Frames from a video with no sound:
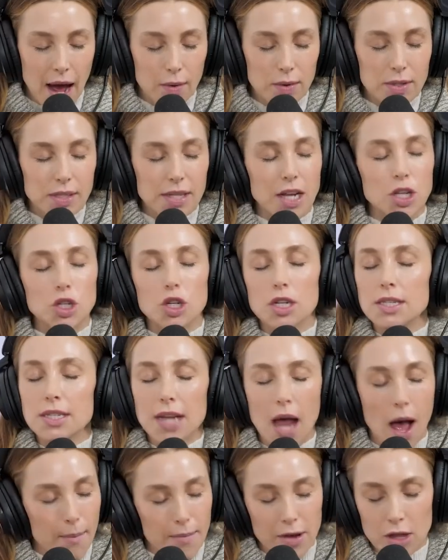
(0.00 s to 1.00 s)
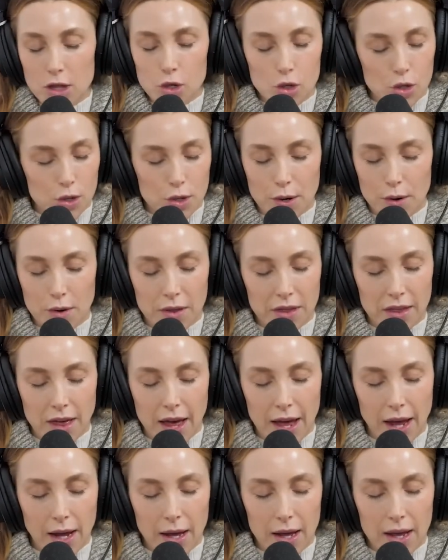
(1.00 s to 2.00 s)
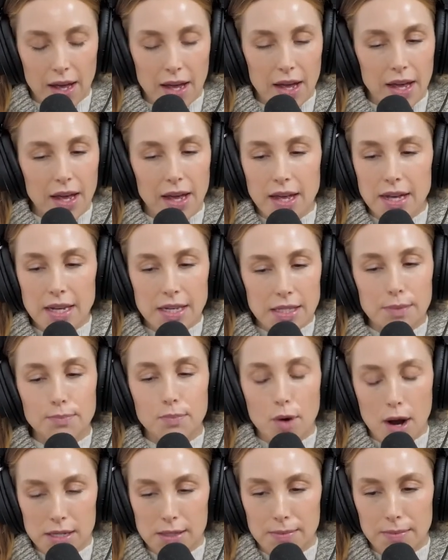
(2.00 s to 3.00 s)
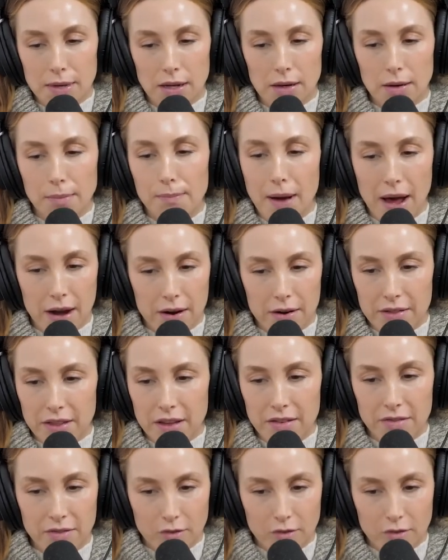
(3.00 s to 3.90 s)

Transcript: I was like, just tell me the truth. Like, is breast milk better than